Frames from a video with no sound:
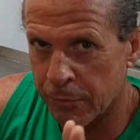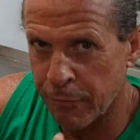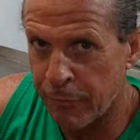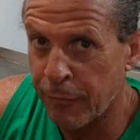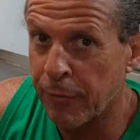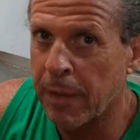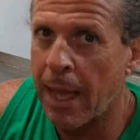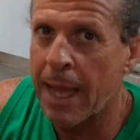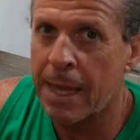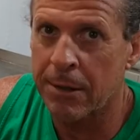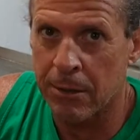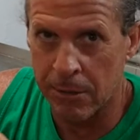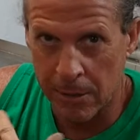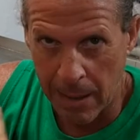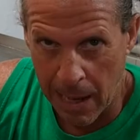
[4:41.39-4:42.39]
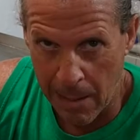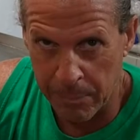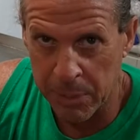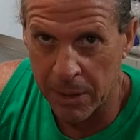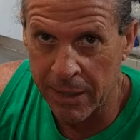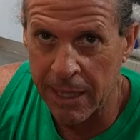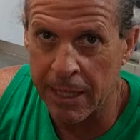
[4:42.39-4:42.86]
flatter
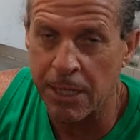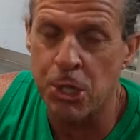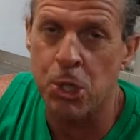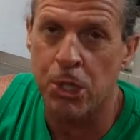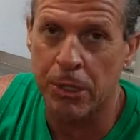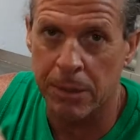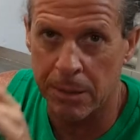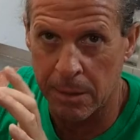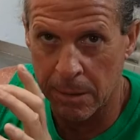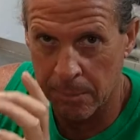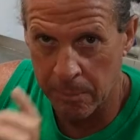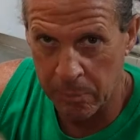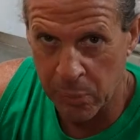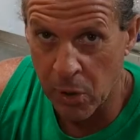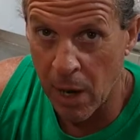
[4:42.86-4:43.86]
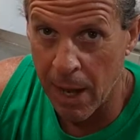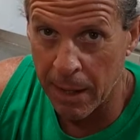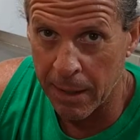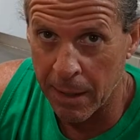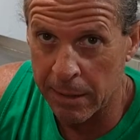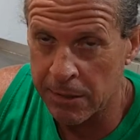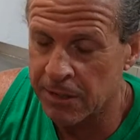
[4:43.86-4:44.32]
application
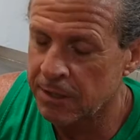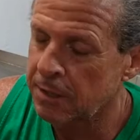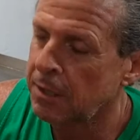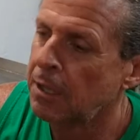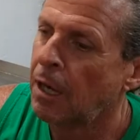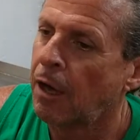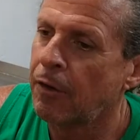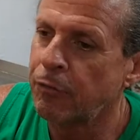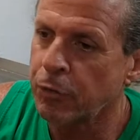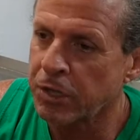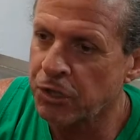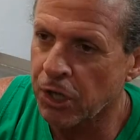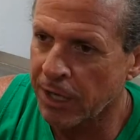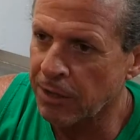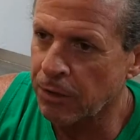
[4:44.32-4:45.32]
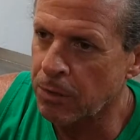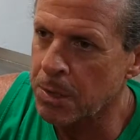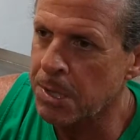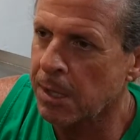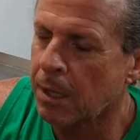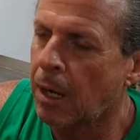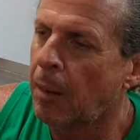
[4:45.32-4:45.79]
product, of which I
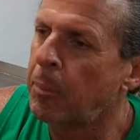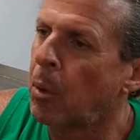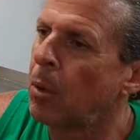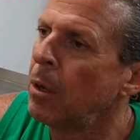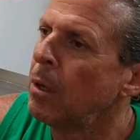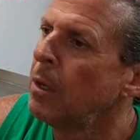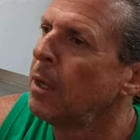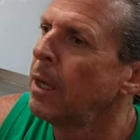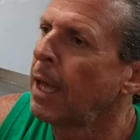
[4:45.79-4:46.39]
used a couple,